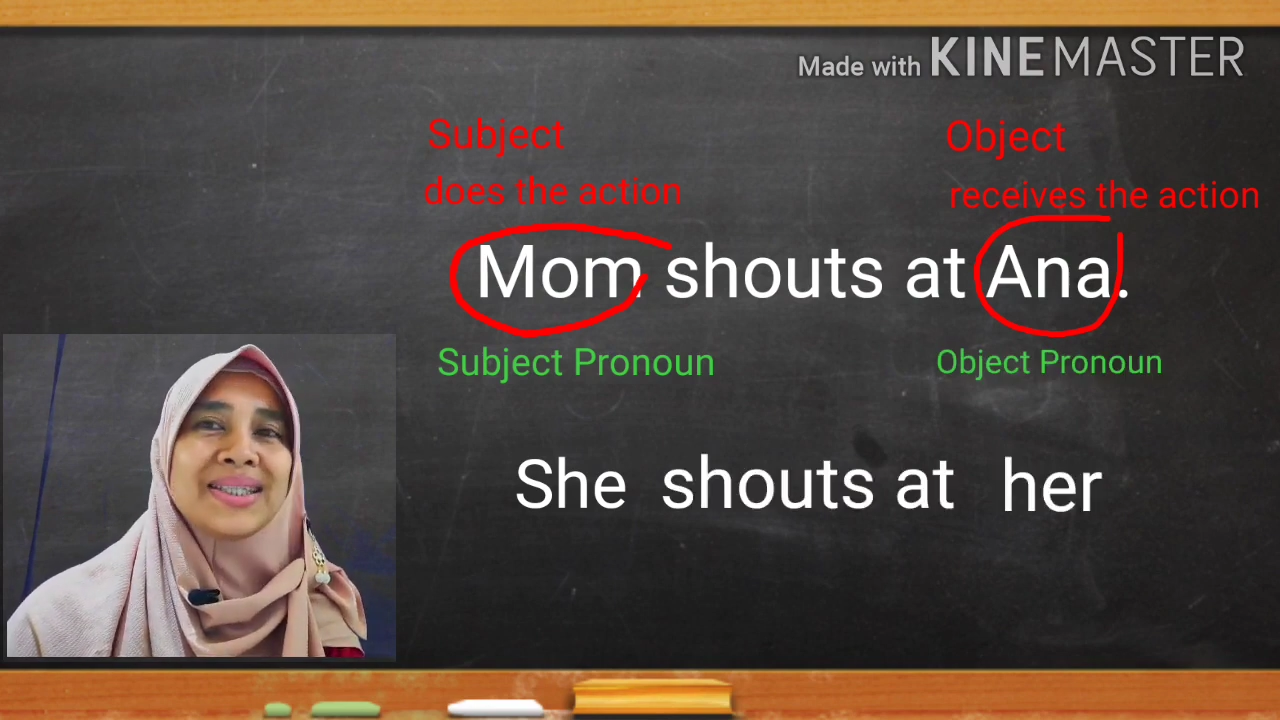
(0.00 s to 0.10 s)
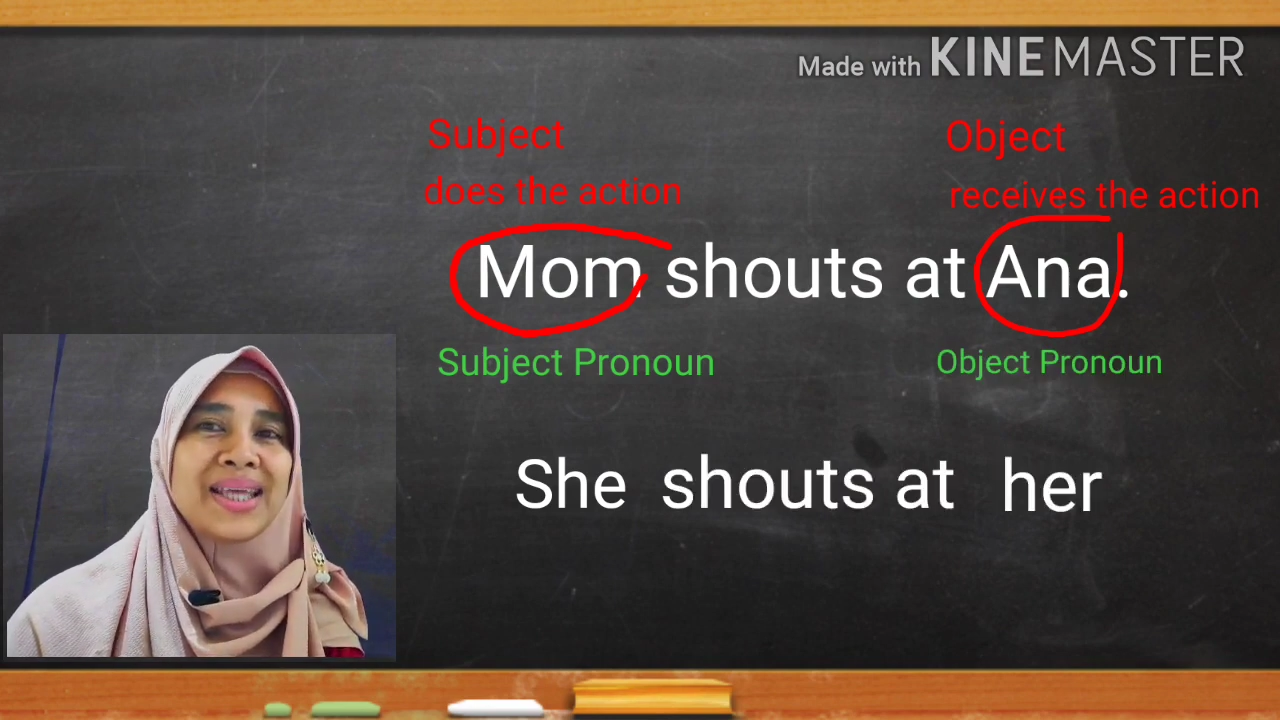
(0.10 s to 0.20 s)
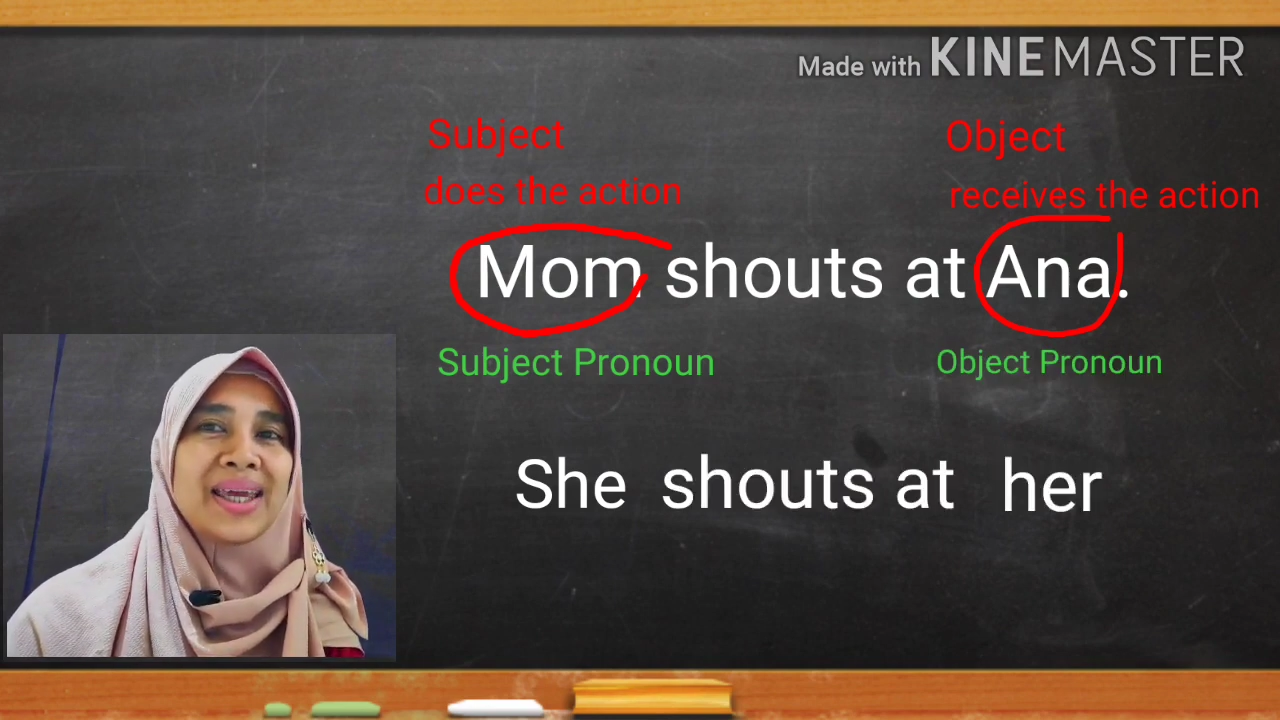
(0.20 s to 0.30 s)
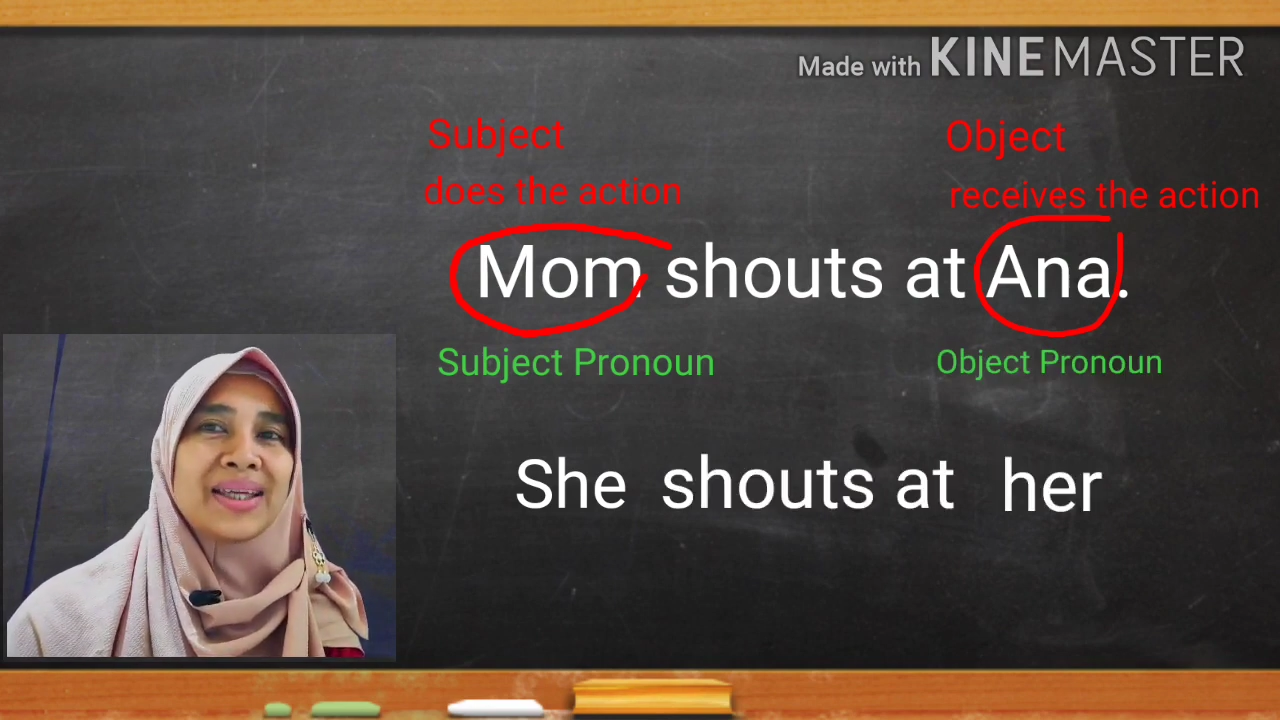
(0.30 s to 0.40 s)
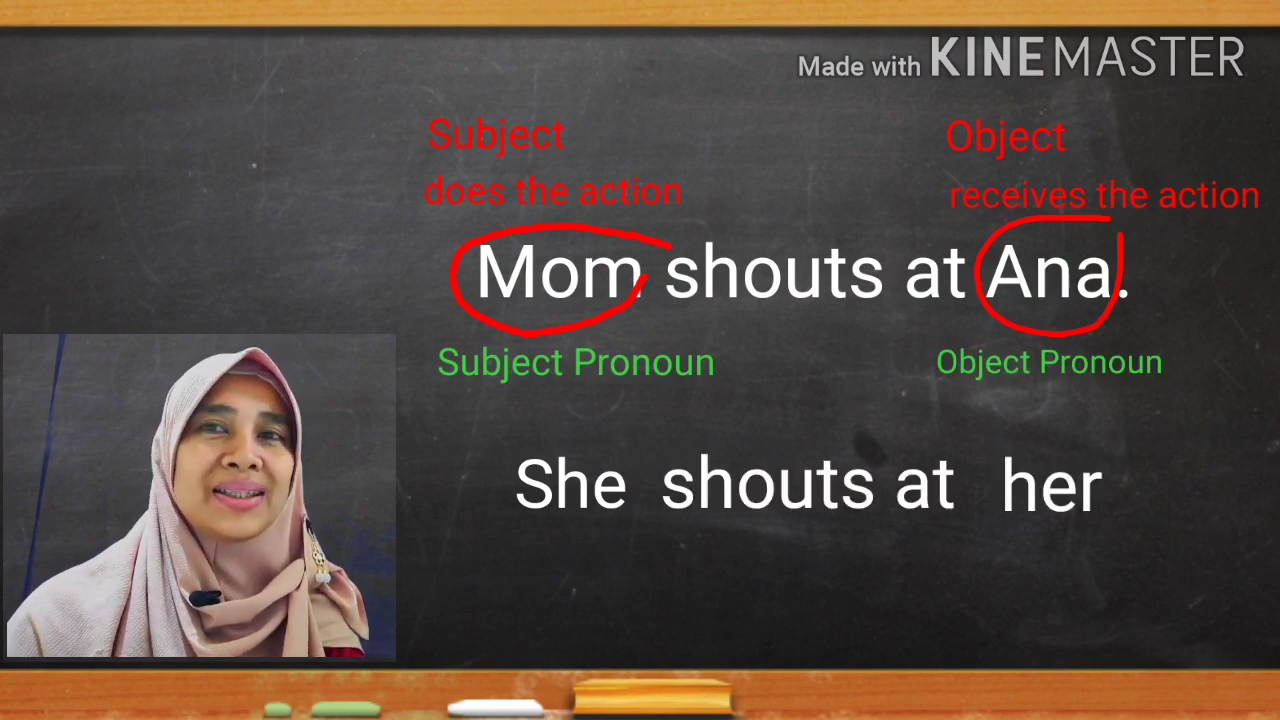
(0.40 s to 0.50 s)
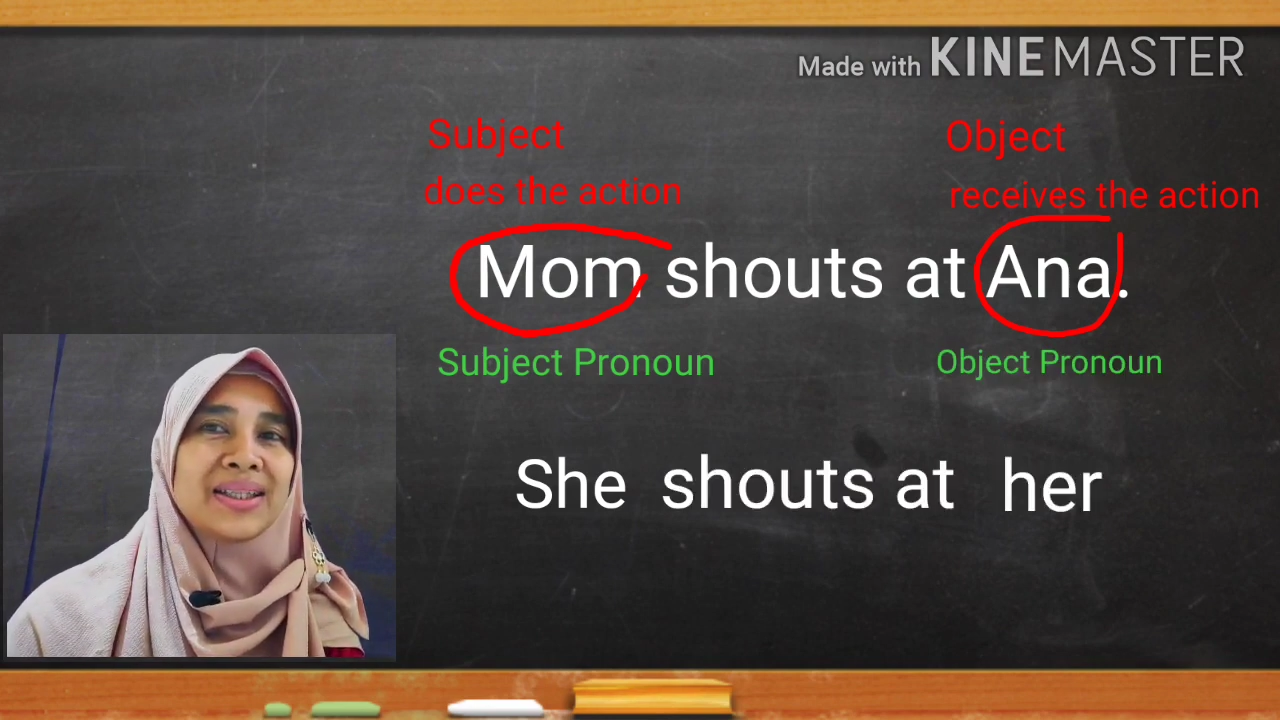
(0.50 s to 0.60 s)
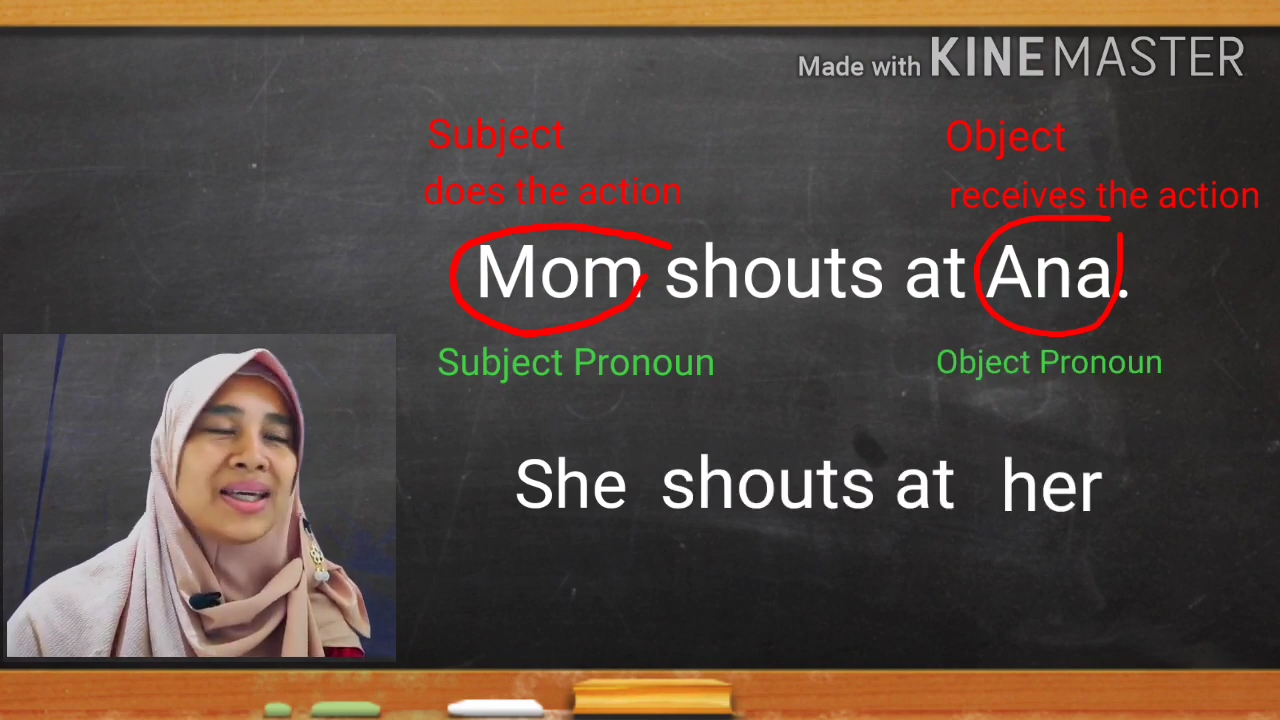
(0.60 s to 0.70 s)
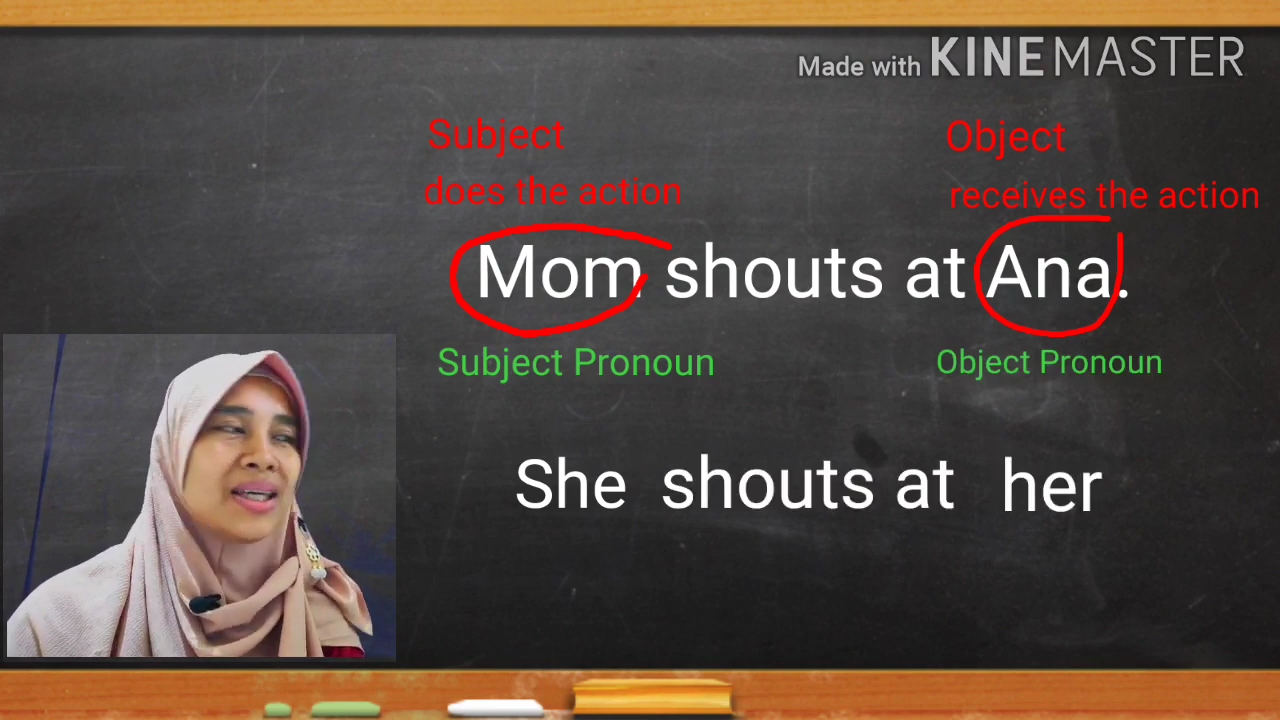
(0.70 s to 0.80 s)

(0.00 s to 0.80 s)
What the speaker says: say